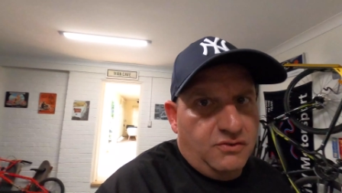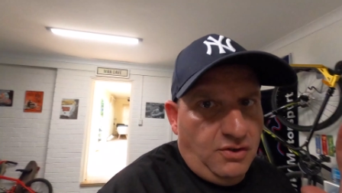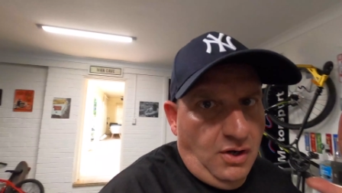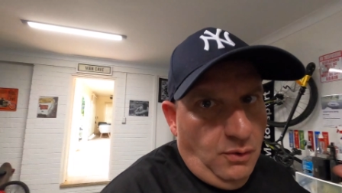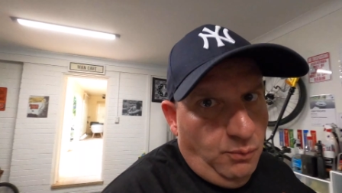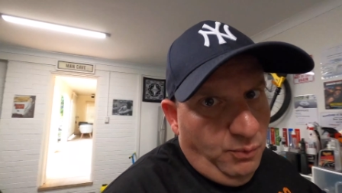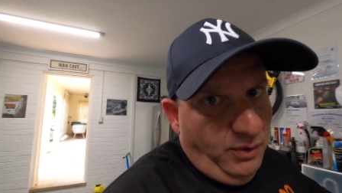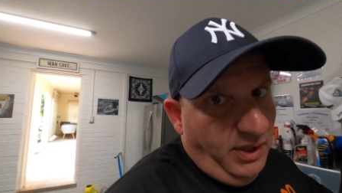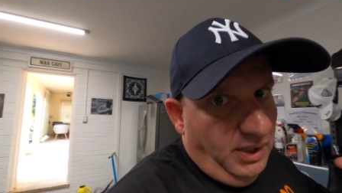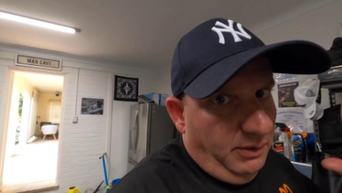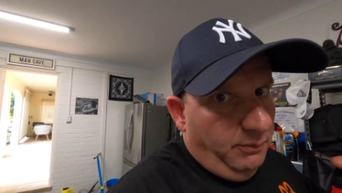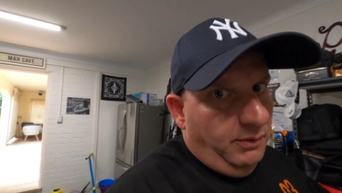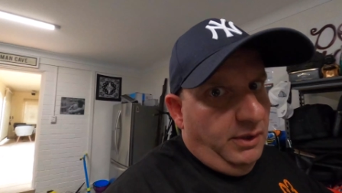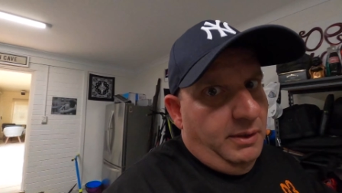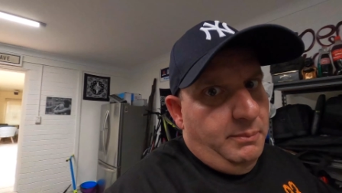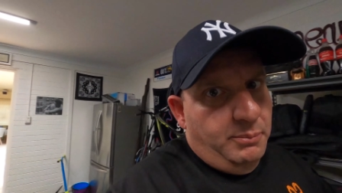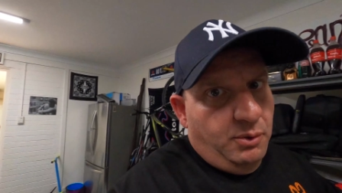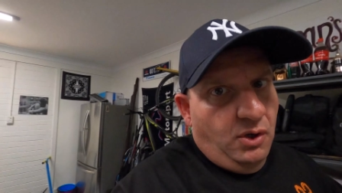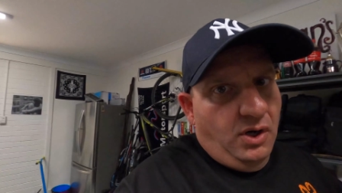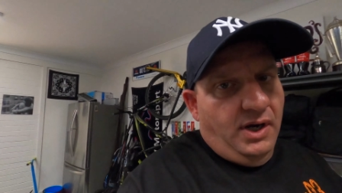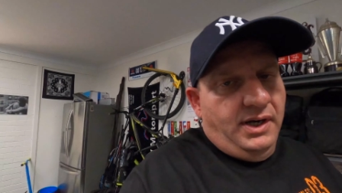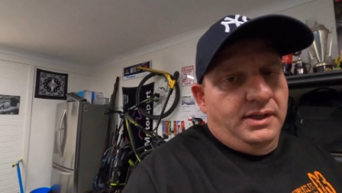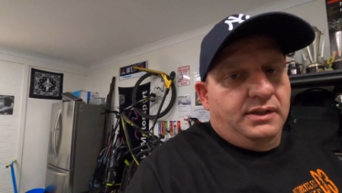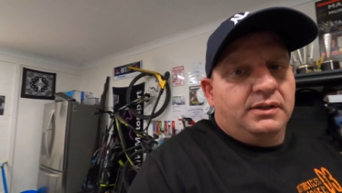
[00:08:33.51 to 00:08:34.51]
So really, really
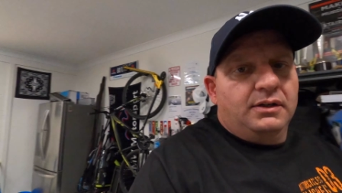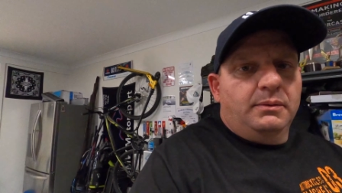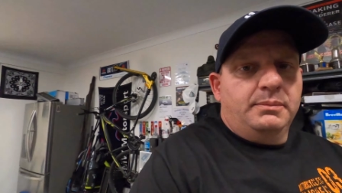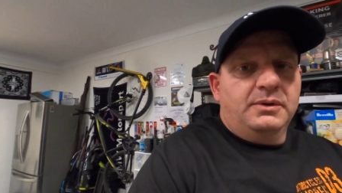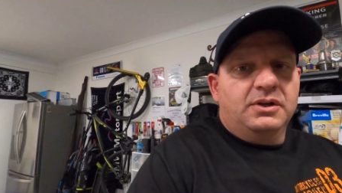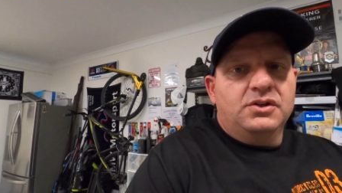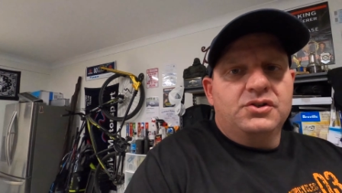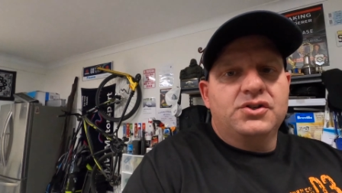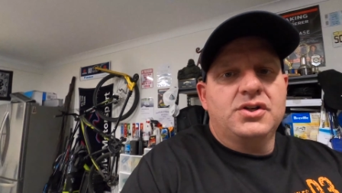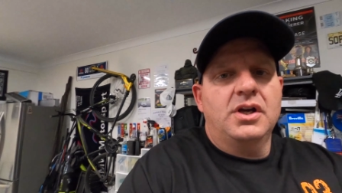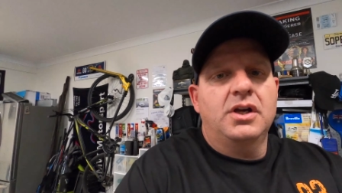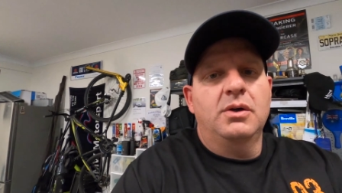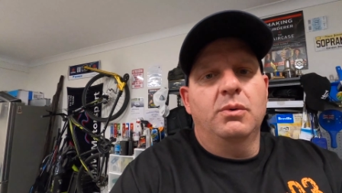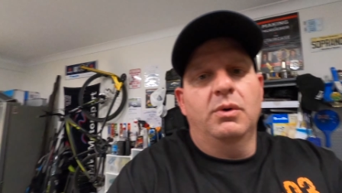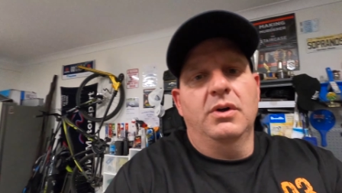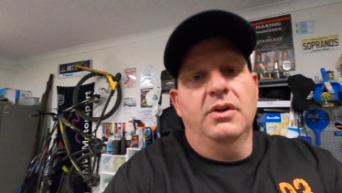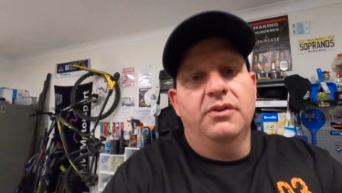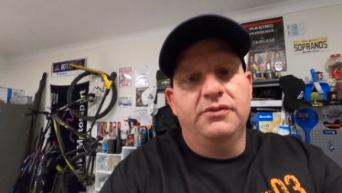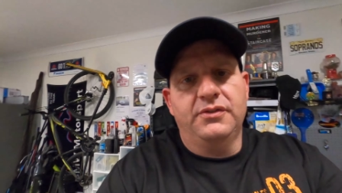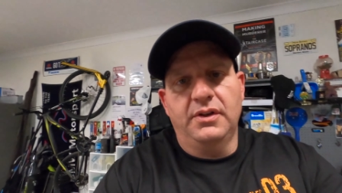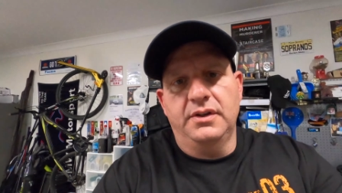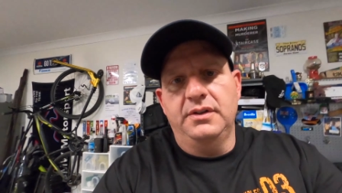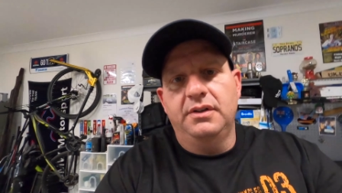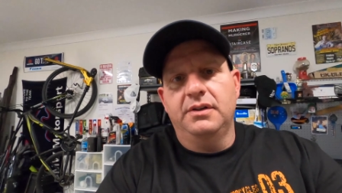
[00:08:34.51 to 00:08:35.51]
bright. I'm going to show you what
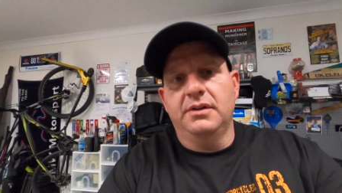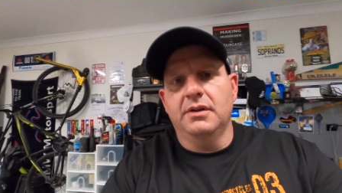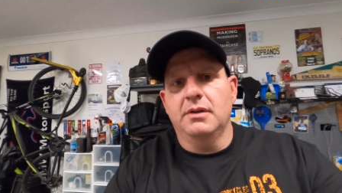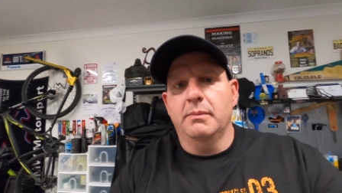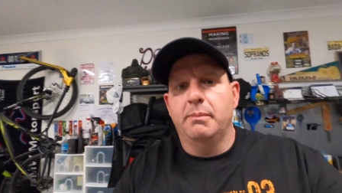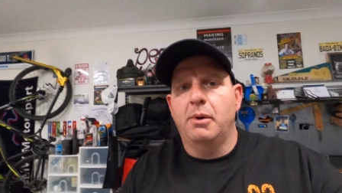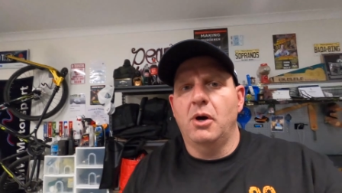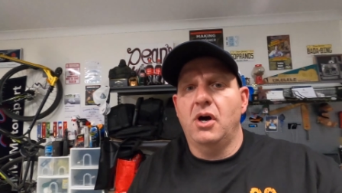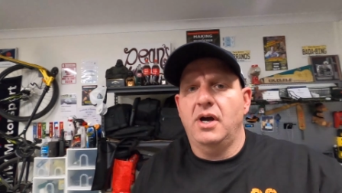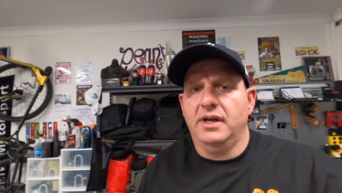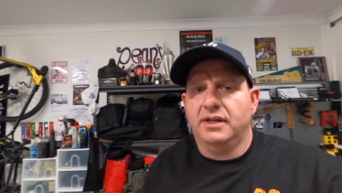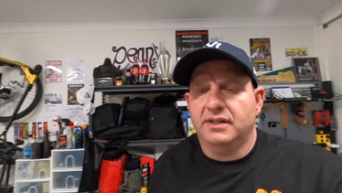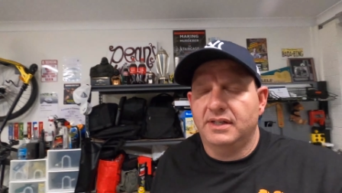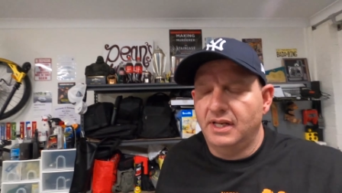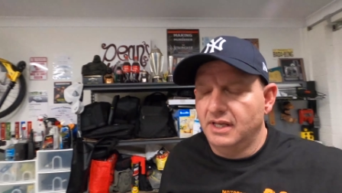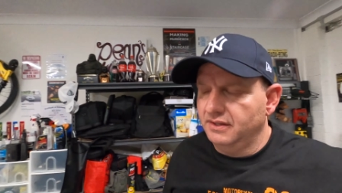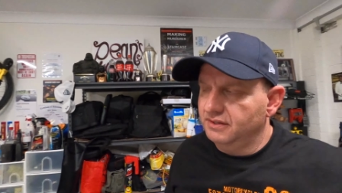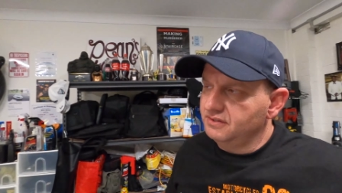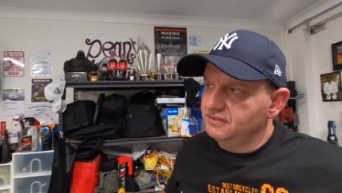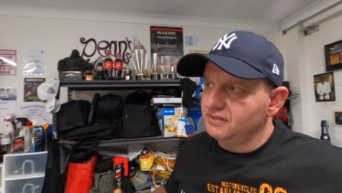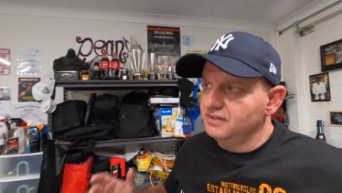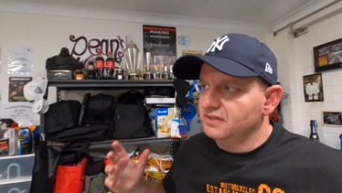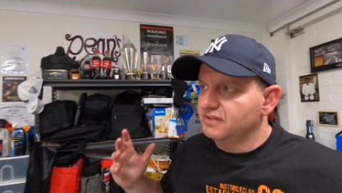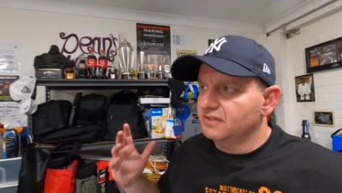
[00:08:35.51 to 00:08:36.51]
else I did to the bike.
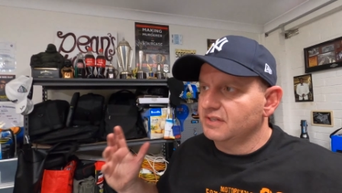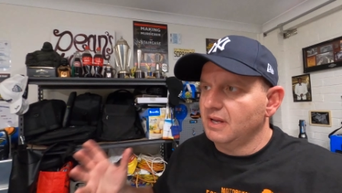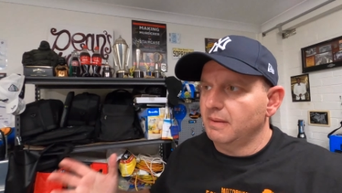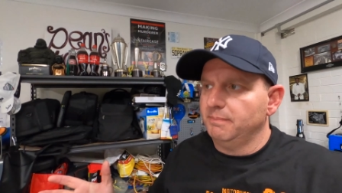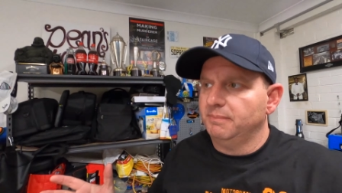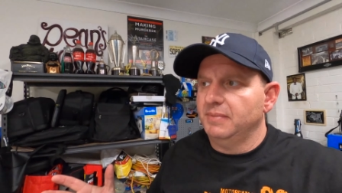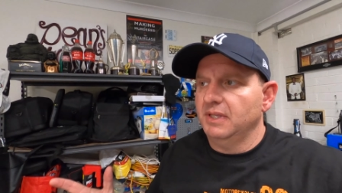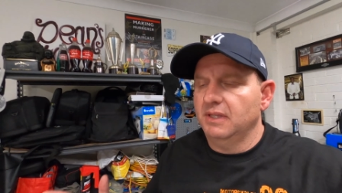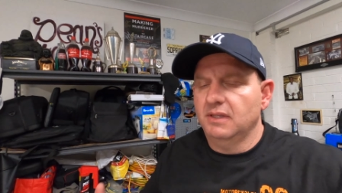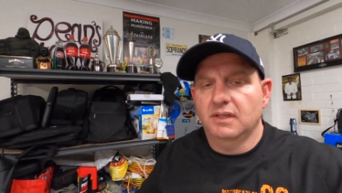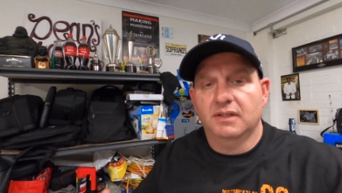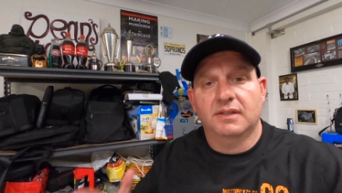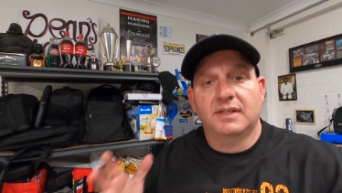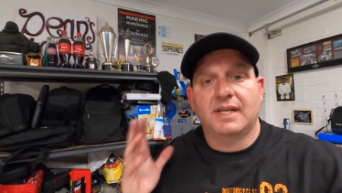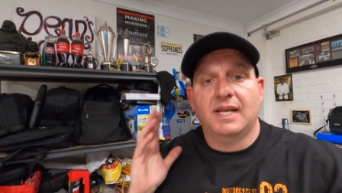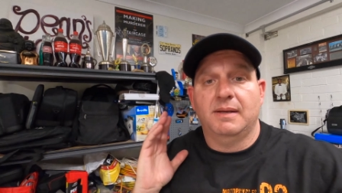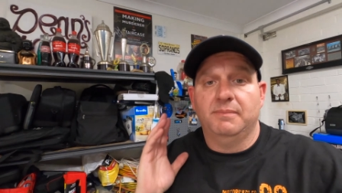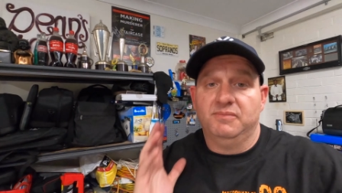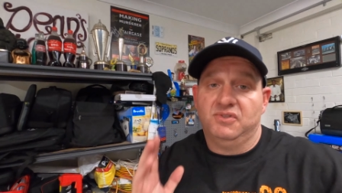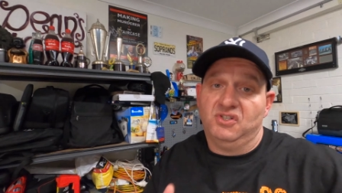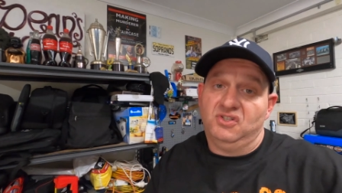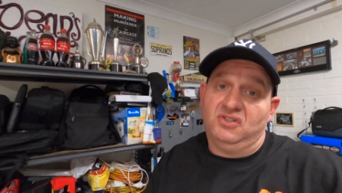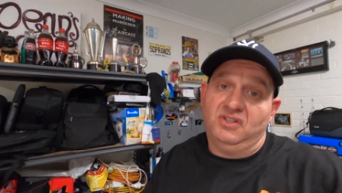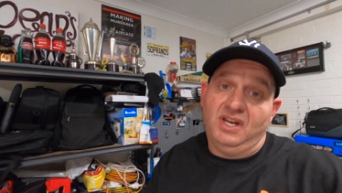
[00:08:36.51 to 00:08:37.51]
Now this is something that
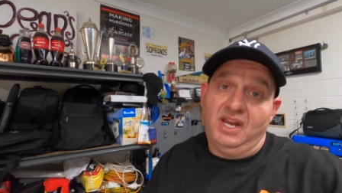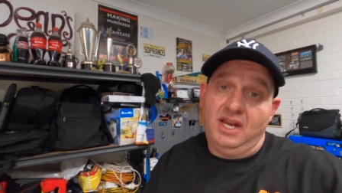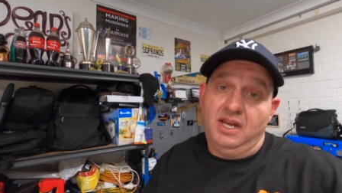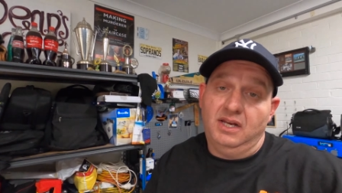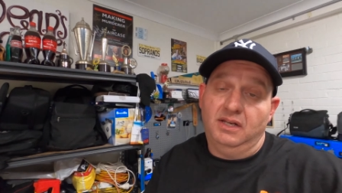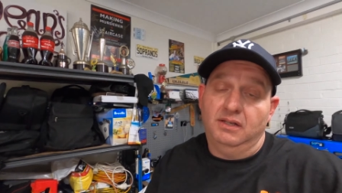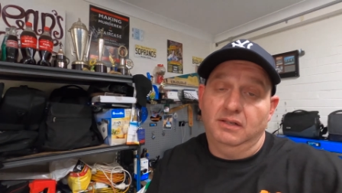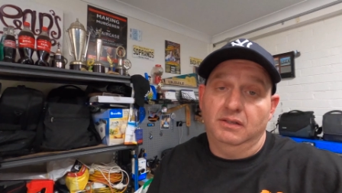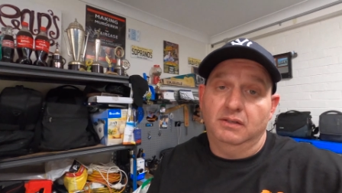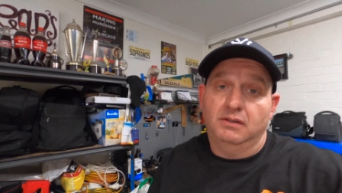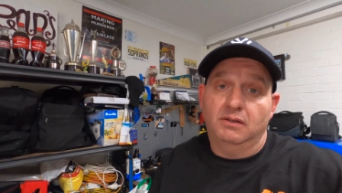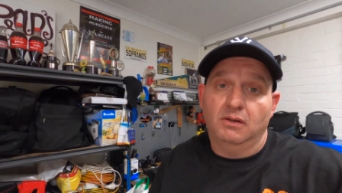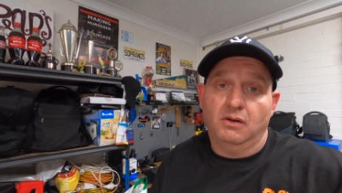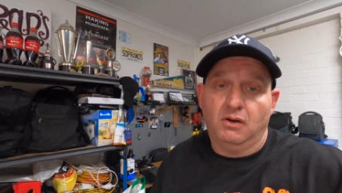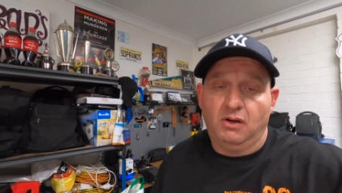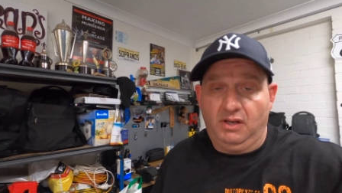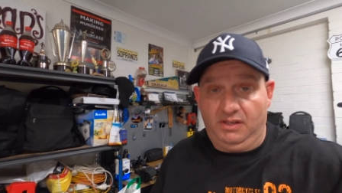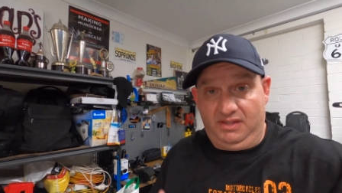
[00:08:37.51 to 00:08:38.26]
comes standard.